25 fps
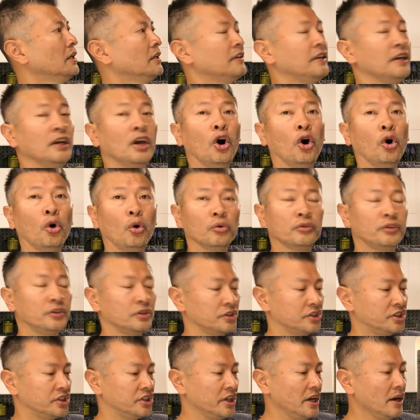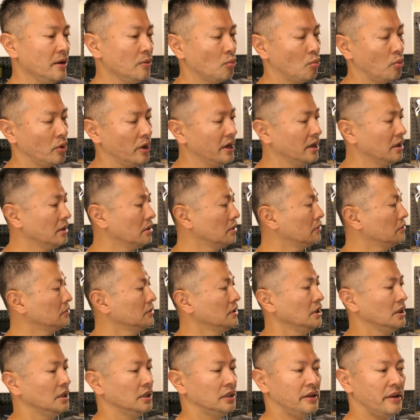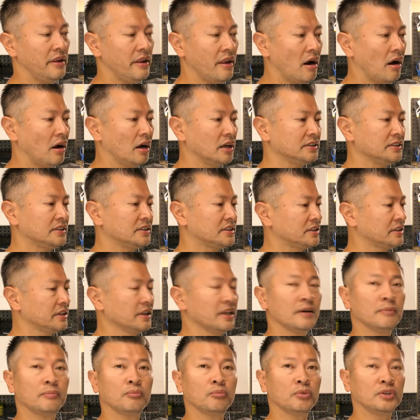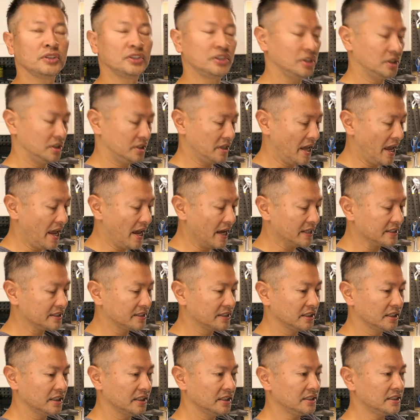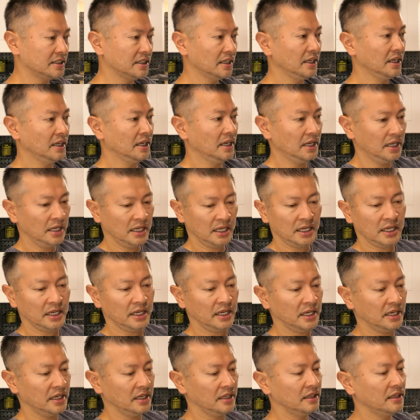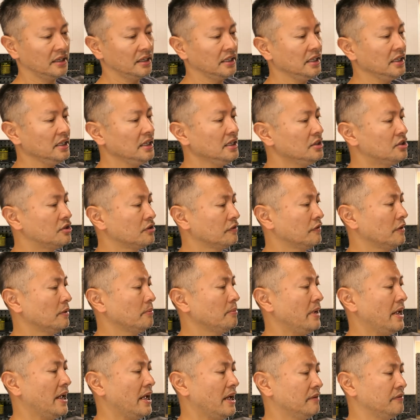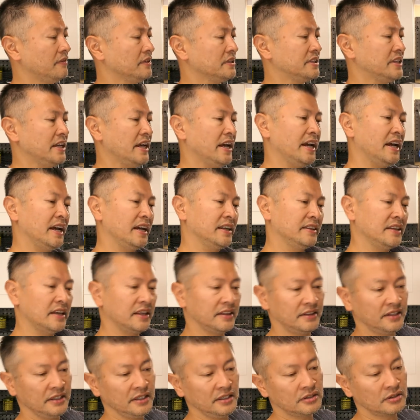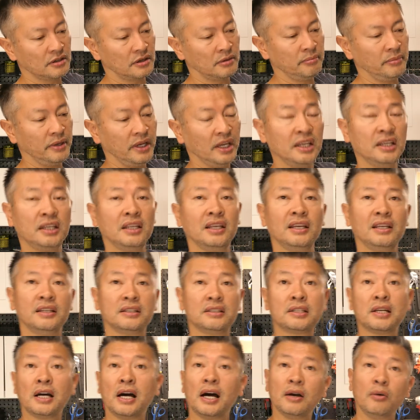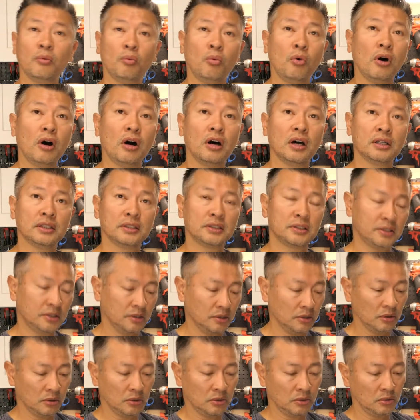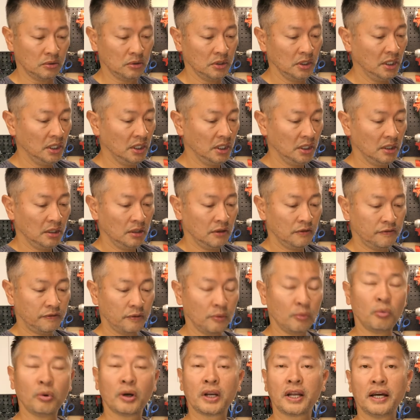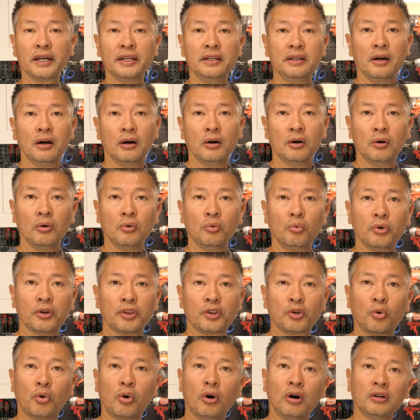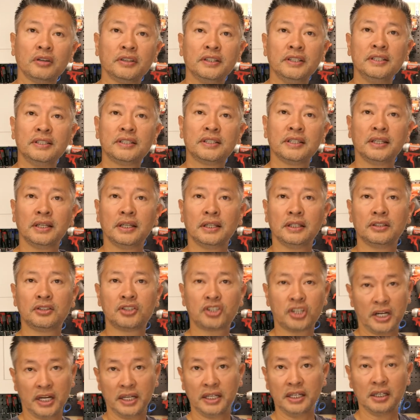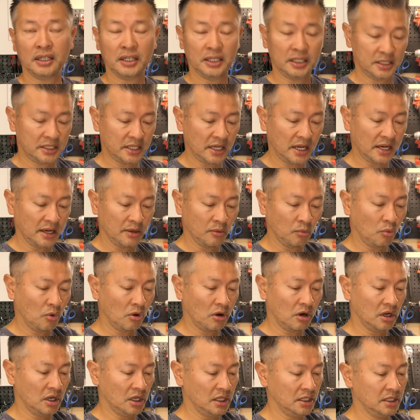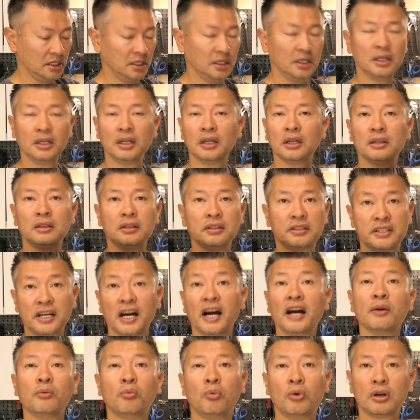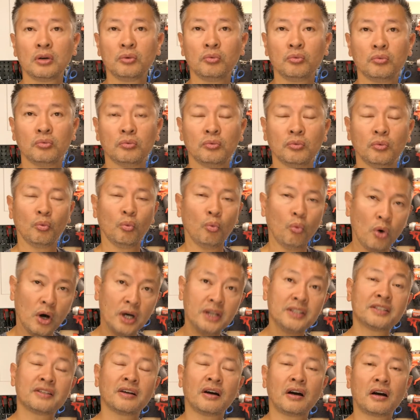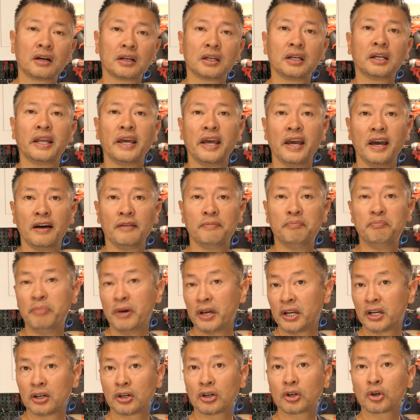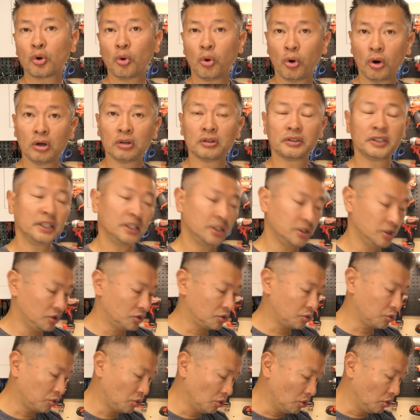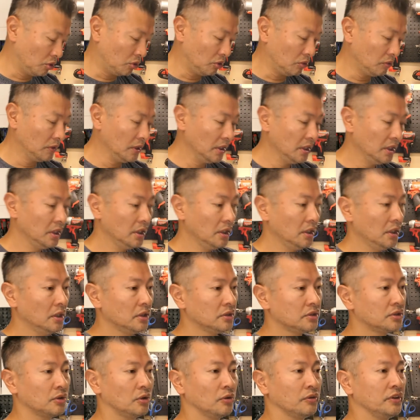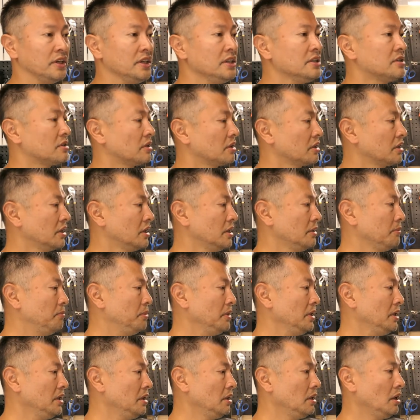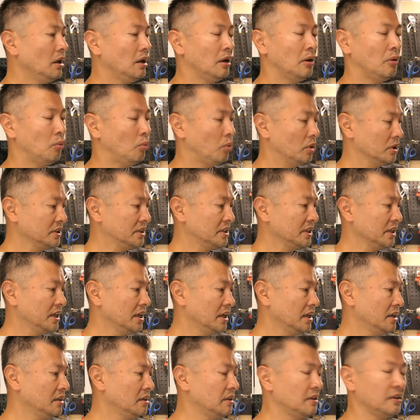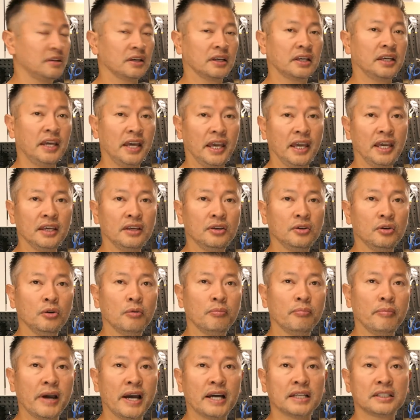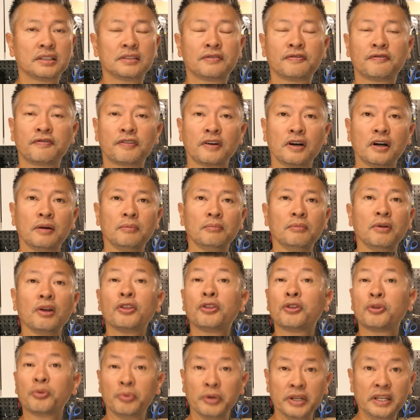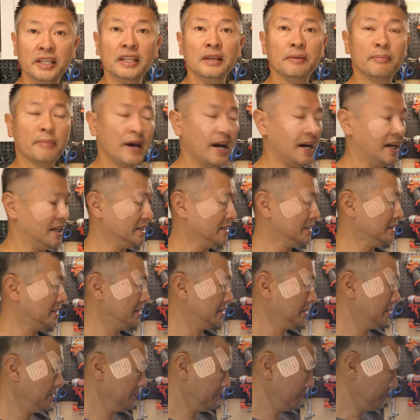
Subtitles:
They hold their shape well, non-slip, which is excellent. And each of them have a tag that these are made in Taiwan. So from what I know, with qualities in China and Taiwan, the Taiwan ones are going to have better quality control. So these are going to be, once again, the Kagu mats from 3D Mats.